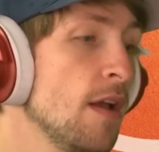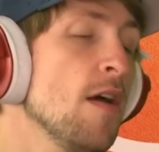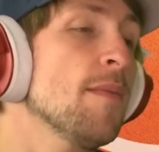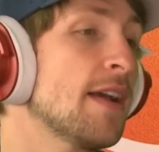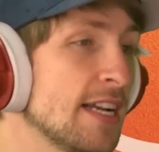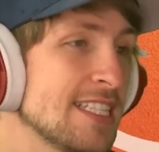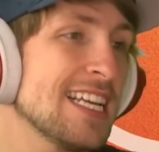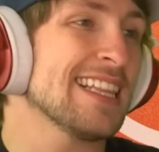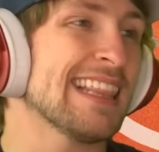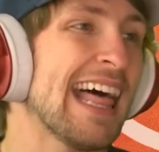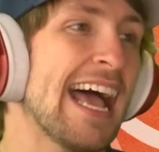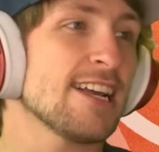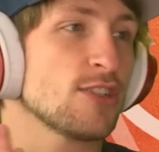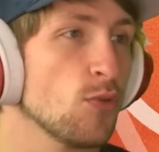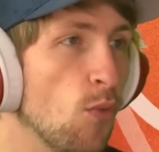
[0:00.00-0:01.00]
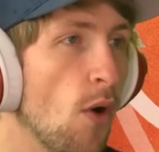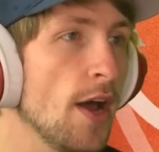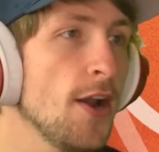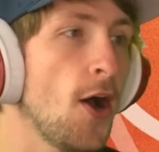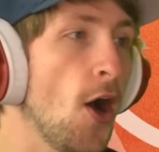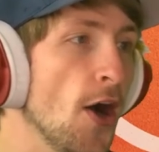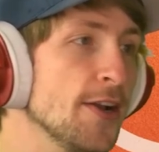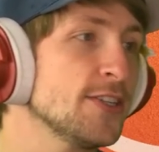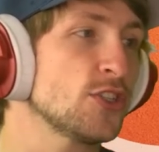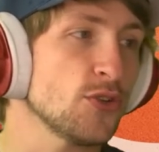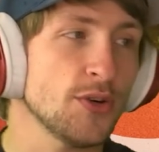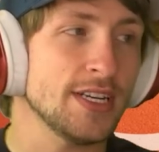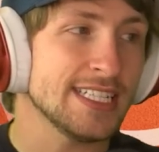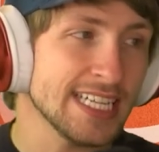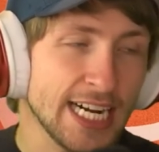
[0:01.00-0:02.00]
Because lasts one
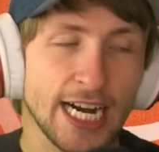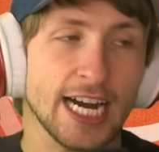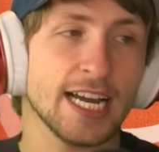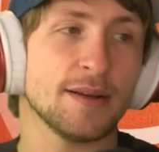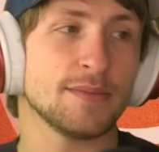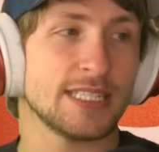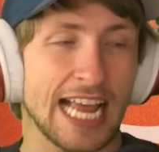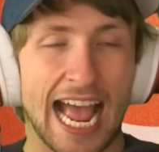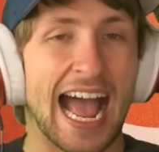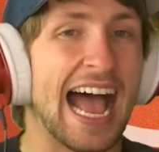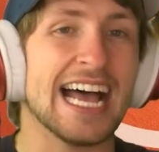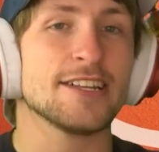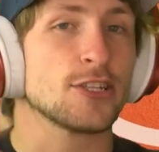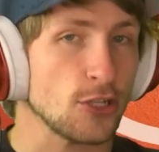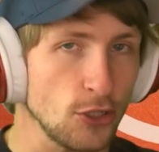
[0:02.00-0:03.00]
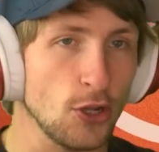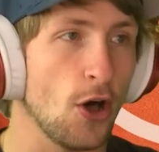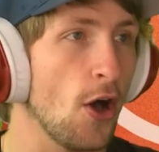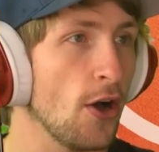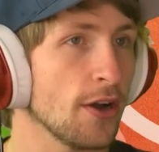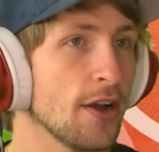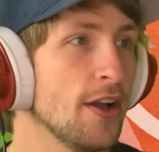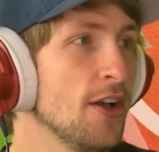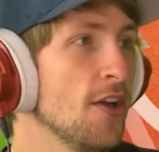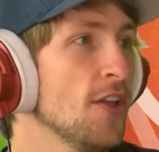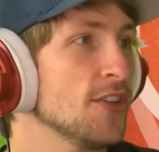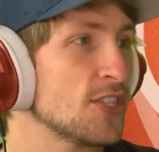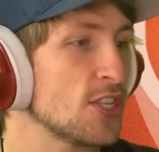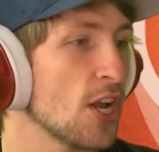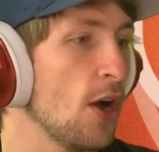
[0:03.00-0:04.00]
hundred times as long.
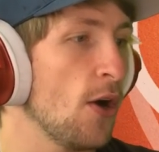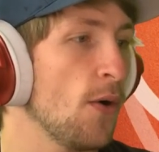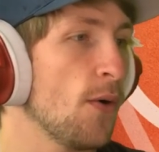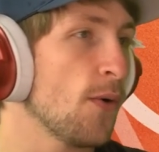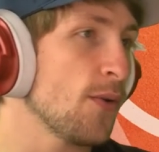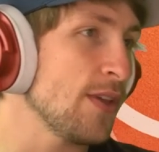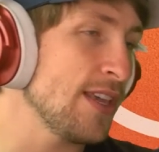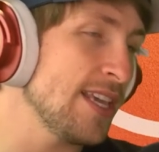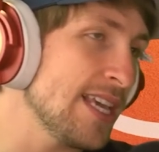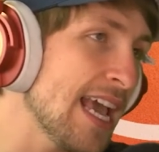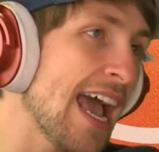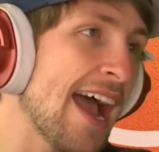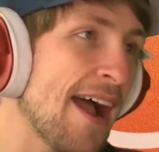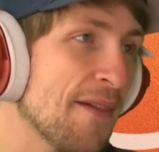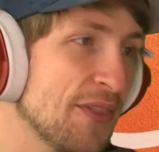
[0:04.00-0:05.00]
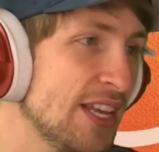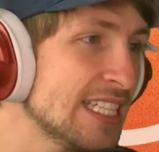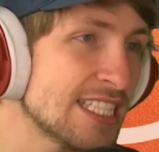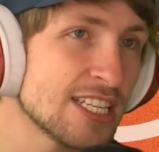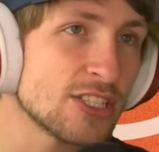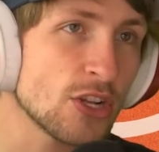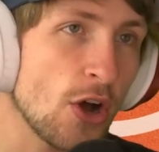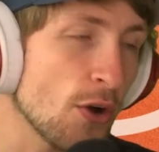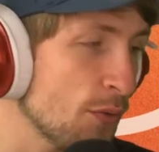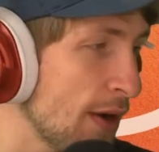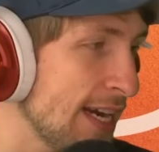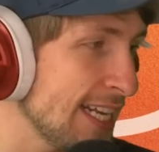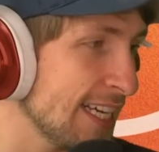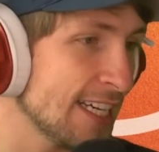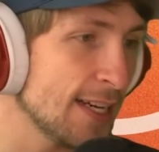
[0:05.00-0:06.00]
So, yeah, this is
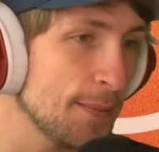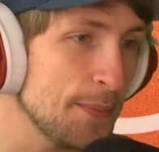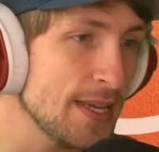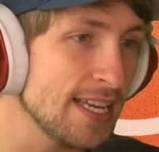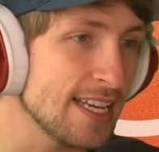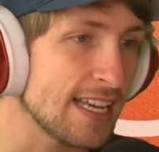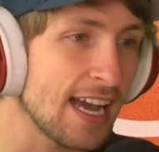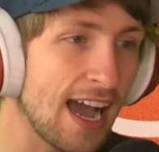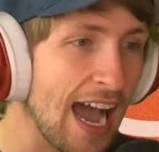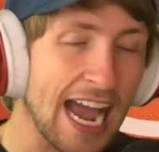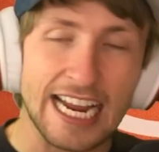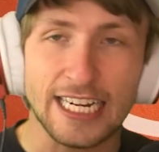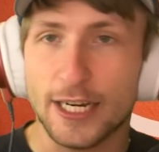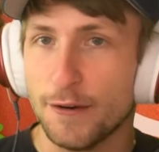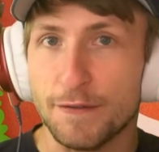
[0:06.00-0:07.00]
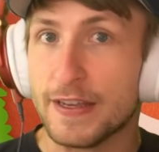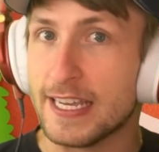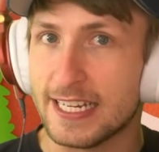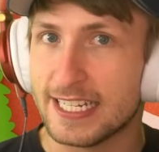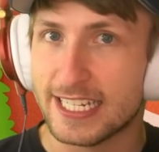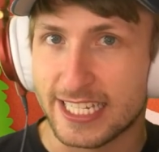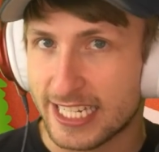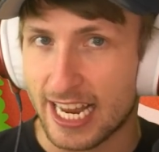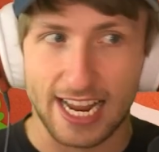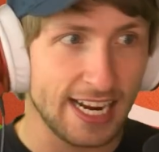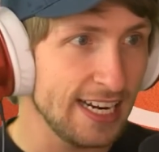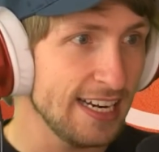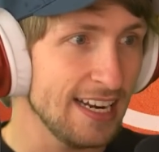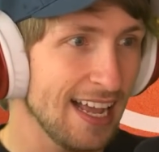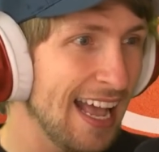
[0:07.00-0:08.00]
already going to be kind of insane.